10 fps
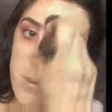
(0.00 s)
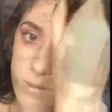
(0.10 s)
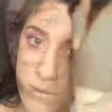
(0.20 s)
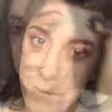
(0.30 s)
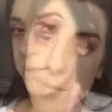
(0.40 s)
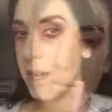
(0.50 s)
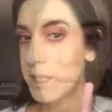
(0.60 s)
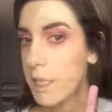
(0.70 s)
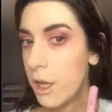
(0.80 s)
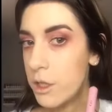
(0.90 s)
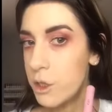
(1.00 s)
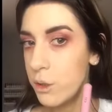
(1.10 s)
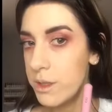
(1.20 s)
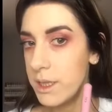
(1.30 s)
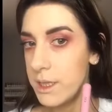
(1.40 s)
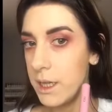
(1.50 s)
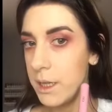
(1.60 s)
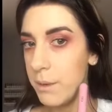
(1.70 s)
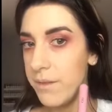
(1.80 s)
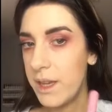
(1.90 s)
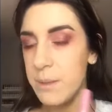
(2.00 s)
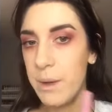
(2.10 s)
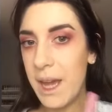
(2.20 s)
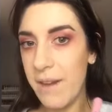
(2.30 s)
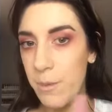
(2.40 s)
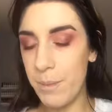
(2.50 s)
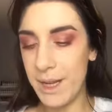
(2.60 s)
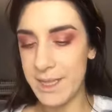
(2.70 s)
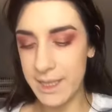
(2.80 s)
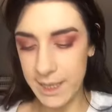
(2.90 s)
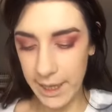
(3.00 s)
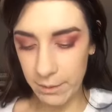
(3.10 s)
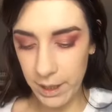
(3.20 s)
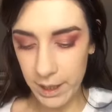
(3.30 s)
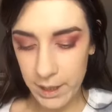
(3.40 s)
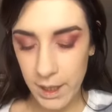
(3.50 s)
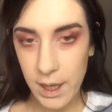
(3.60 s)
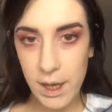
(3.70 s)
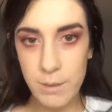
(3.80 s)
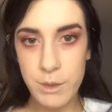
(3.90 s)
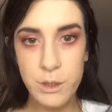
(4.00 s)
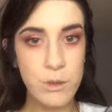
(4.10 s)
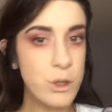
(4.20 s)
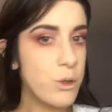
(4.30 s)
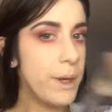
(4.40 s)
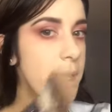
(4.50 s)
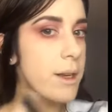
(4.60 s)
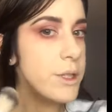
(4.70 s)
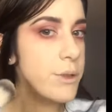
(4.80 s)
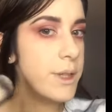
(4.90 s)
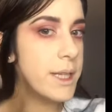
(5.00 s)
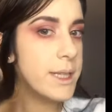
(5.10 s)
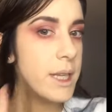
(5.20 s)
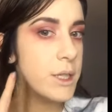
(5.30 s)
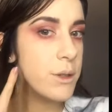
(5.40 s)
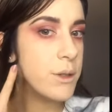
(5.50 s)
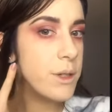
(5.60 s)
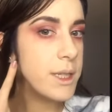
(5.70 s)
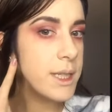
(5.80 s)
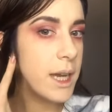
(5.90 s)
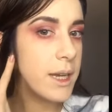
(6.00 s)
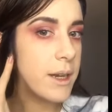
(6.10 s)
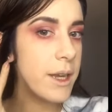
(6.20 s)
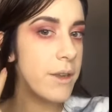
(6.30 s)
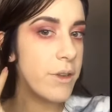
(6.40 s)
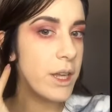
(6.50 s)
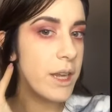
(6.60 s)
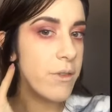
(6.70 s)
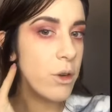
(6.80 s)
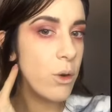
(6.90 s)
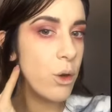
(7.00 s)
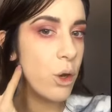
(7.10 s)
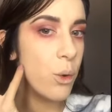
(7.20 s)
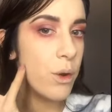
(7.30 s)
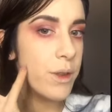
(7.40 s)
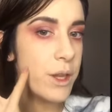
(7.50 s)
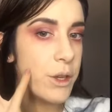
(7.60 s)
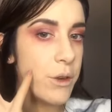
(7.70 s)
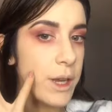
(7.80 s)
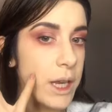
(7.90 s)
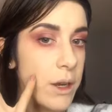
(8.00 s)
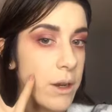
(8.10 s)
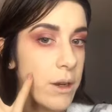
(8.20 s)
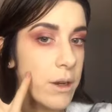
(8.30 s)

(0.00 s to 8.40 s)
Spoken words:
And so I've actually contoured this side of my face, but I haven't blended it out yet. I'm just going to go in and do this. So I'm going to start kind of, you never go lower than your ear.